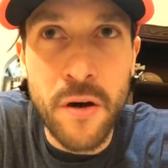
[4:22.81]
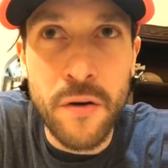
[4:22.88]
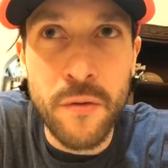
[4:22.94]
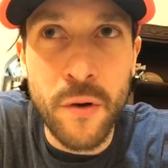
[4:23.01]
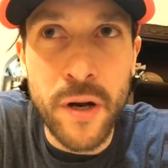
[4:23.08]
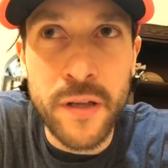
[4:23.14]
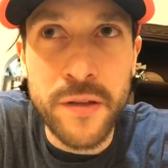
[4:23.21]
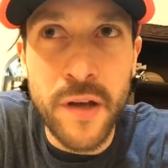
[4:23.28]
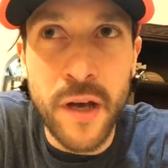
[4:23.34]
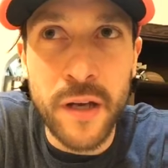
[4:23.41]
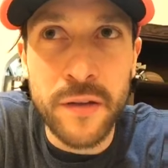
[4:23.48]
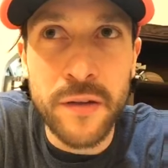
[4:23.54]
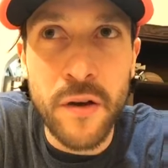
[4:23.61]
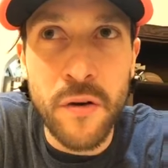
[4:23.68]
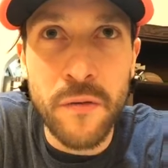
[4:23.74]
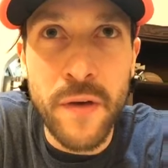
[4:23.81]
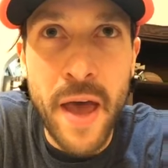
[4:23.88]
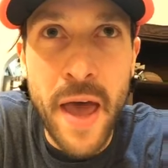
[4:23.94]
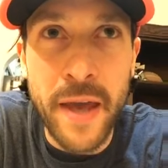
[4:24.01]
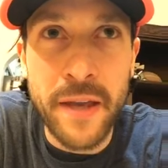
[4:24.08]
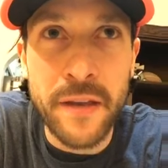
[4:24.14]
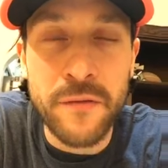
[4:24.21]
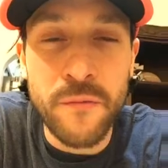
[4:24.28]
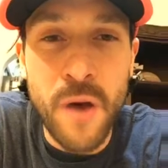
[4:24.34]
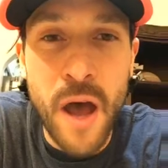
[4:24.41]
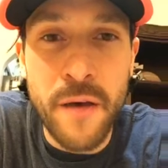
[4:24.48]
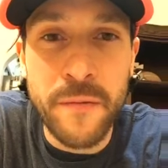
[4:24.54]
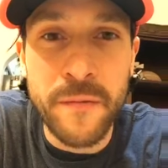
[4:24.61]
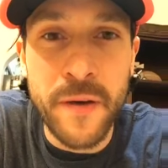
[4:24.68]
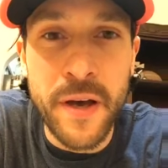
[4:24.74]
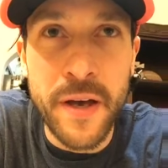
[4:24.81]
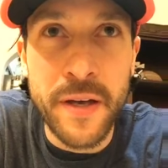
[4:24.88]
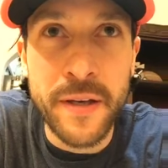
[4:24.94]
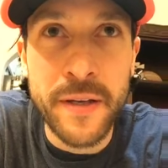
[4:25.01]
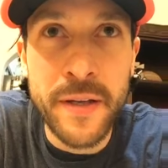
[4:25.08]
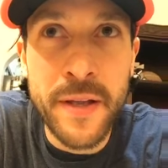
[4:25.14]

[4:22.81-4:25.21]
We want to talk Novak and Rafa.